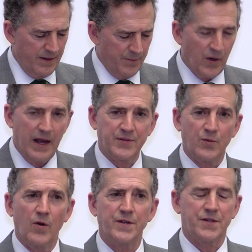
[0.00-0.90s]
Perhaps
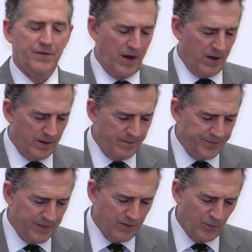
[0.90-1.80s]
worst of all,
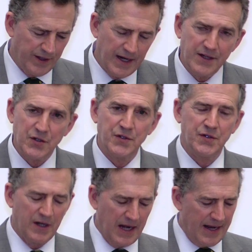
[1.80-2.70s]
when nations
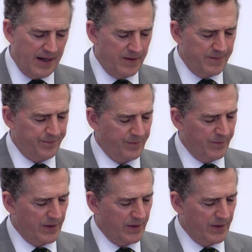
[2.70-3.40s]
allow